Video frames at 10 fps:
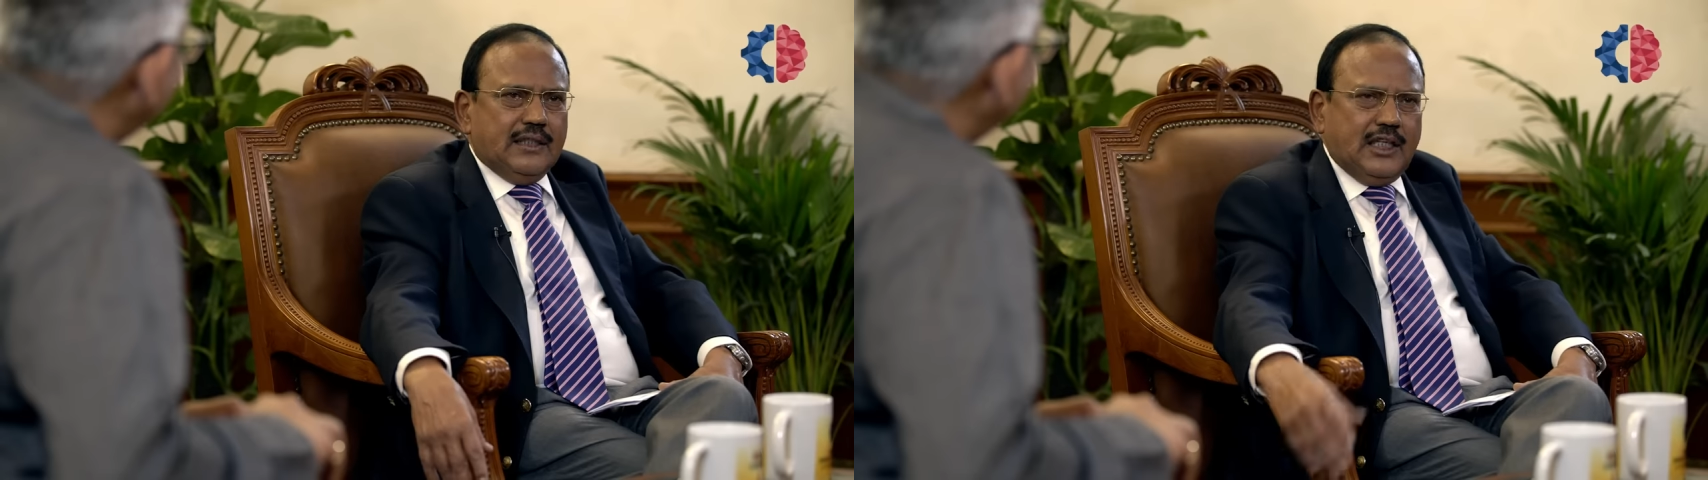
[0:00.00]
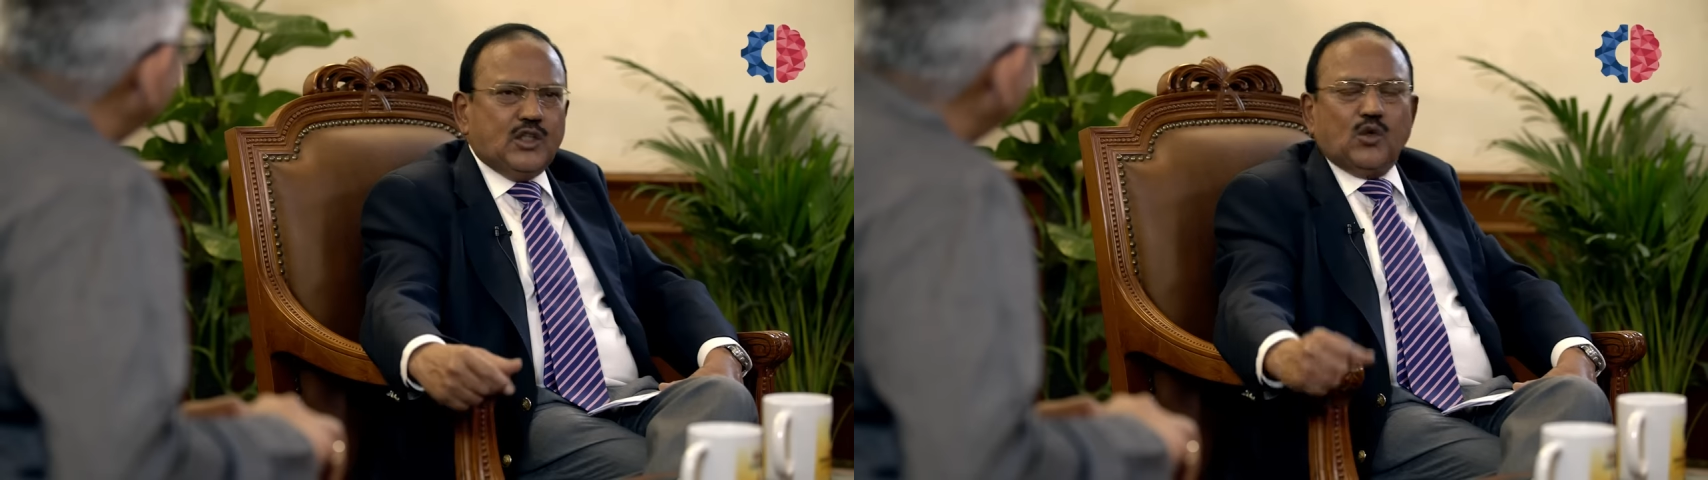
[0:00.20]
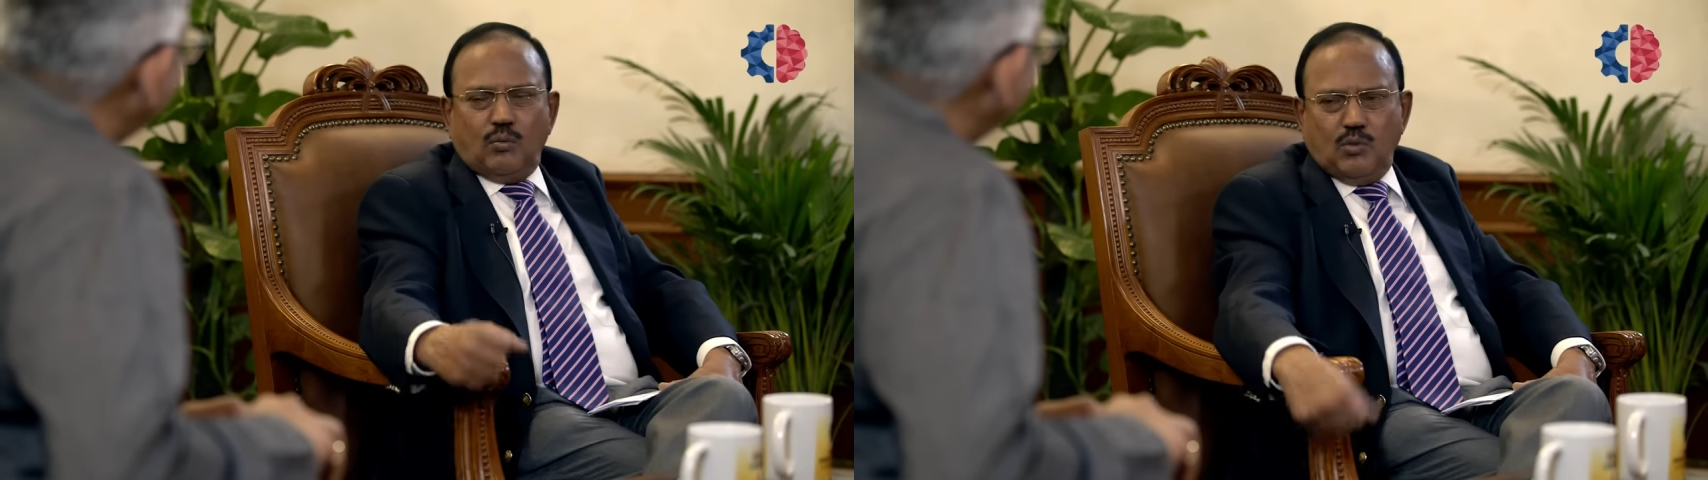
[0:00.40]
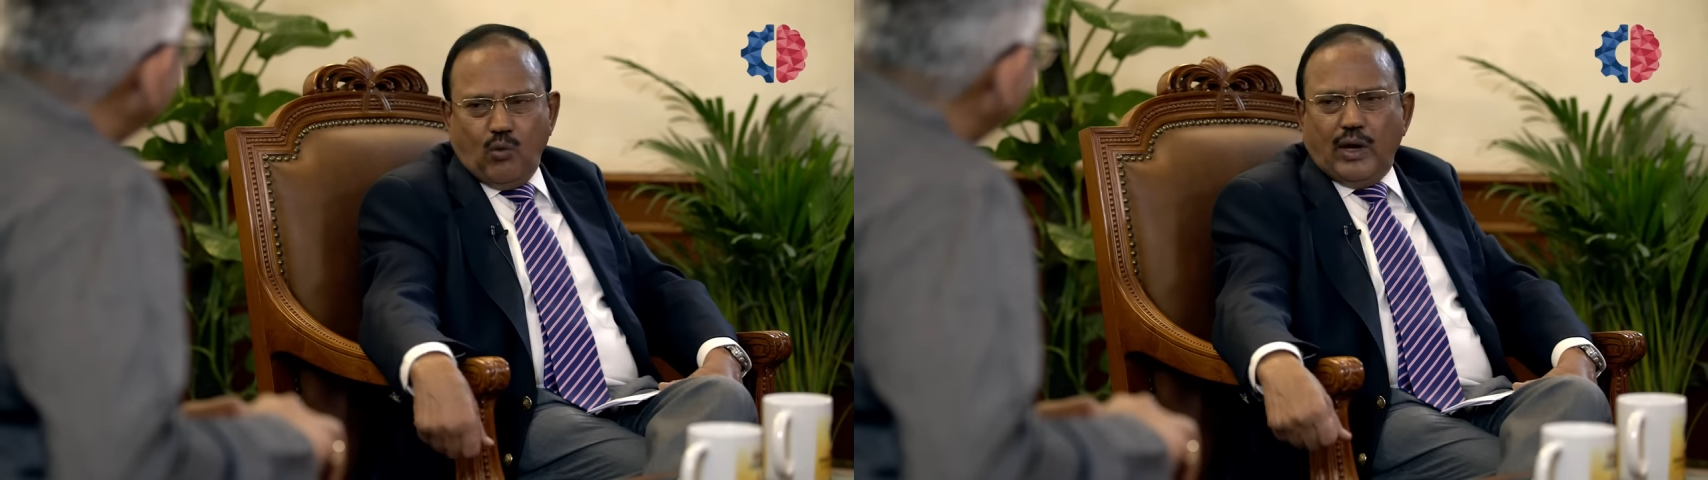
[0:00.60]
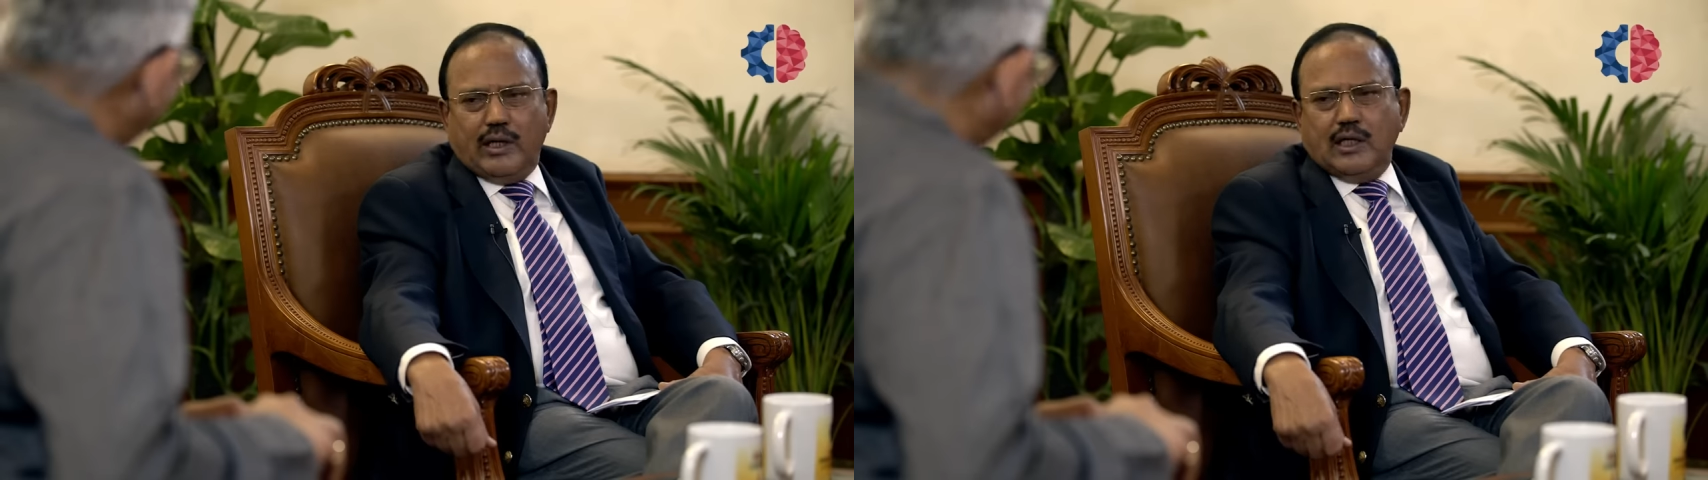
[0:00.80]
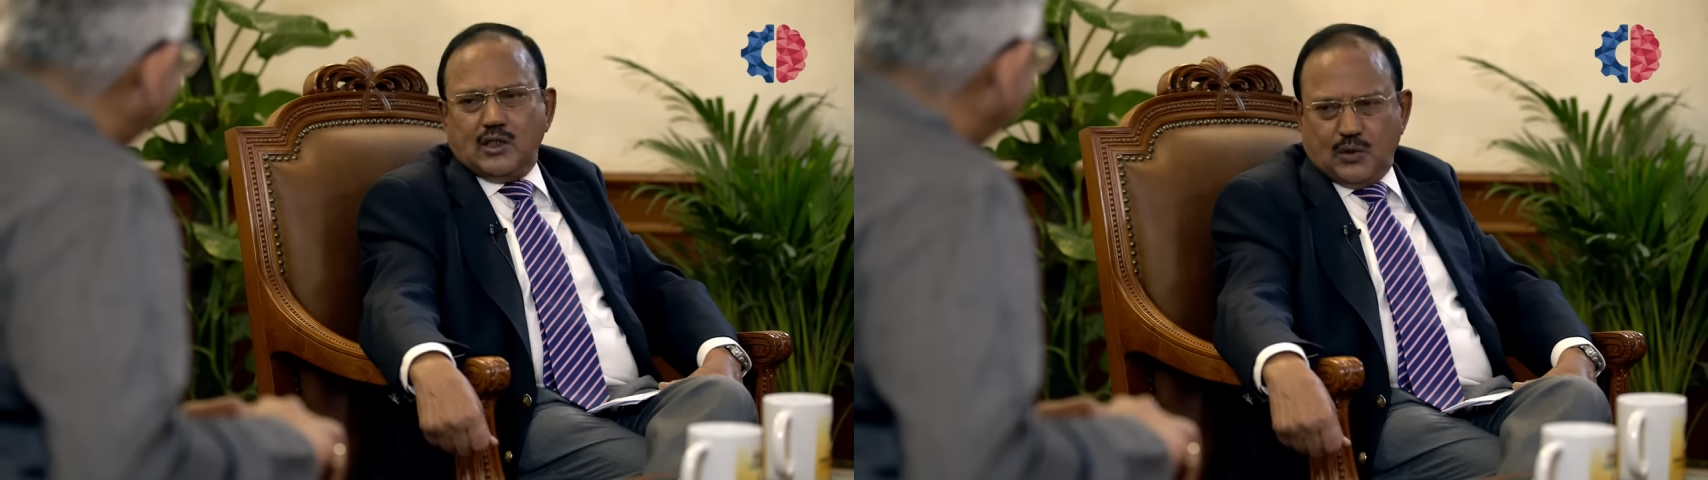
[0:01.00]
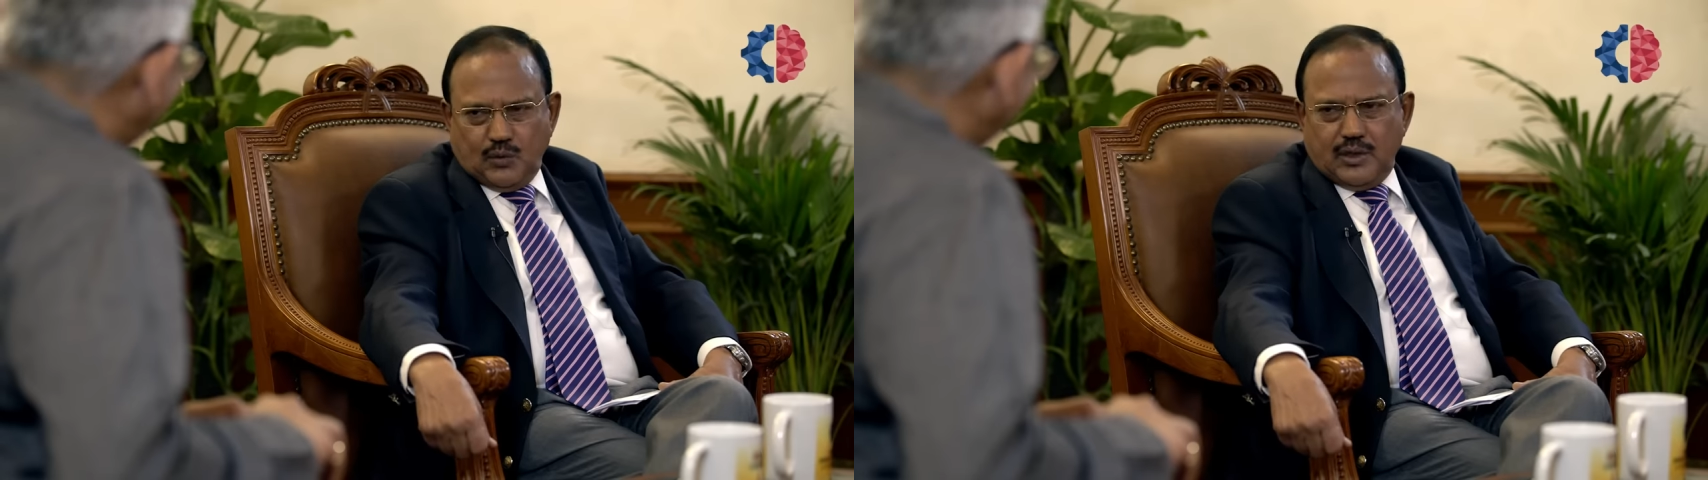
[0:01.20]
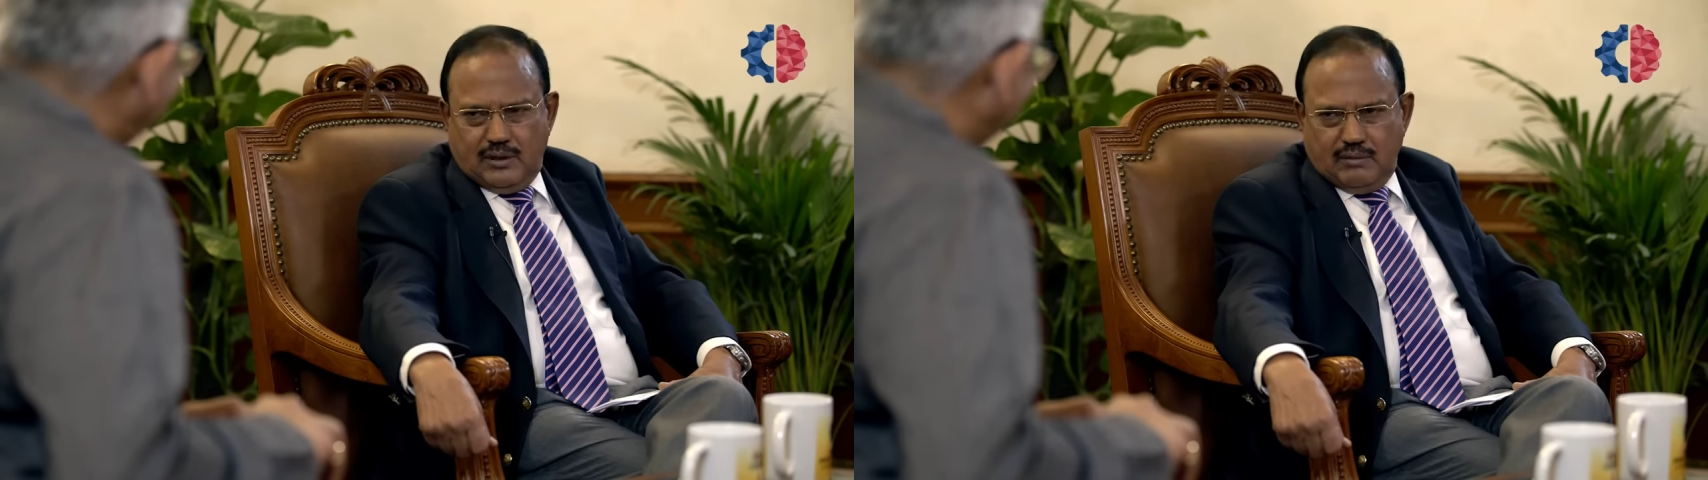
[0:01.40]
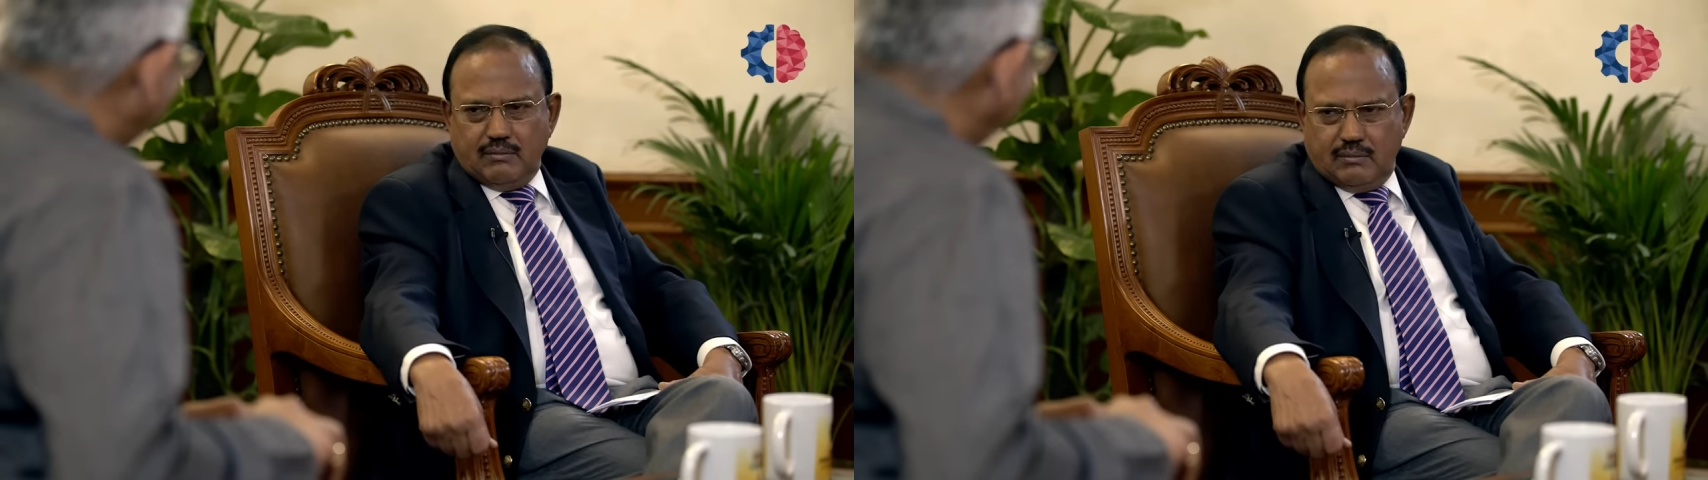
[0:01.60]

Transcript: He told me one day a story.